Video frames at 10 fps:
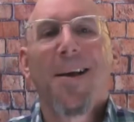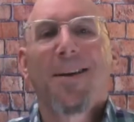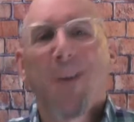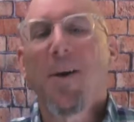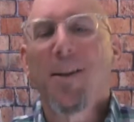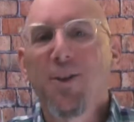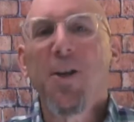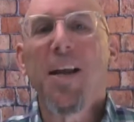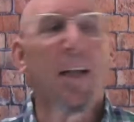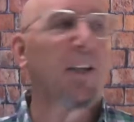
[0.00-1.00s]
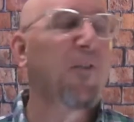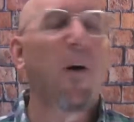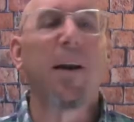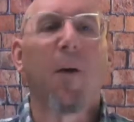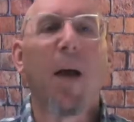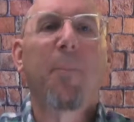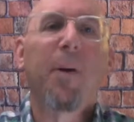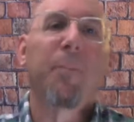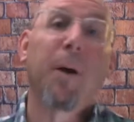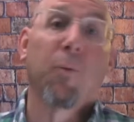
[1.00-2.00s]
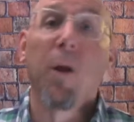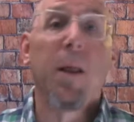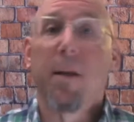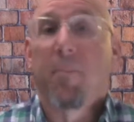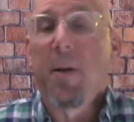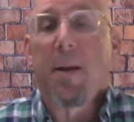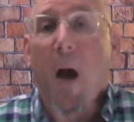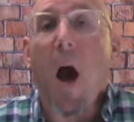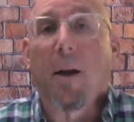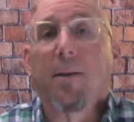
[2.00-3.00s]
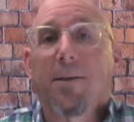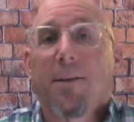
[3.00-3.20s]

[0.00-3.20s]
Tongue in cheek, that's funny, right? But really, being honest,